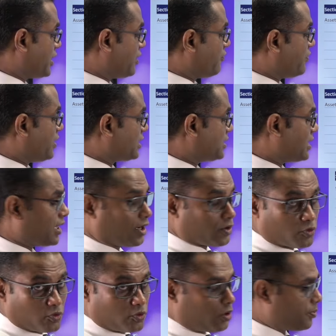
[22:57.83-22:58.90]
framework. There are
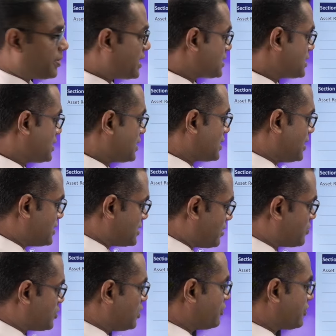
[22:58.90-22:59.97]
2 topics,
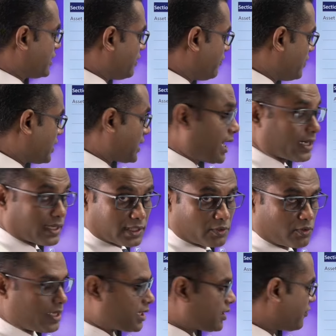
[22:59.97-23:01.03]
conceptual framework and
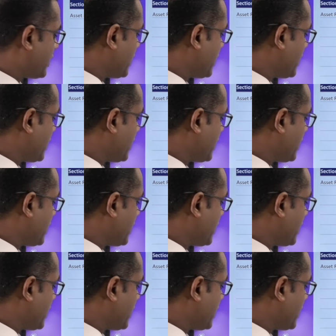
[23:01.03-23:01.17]
regulatory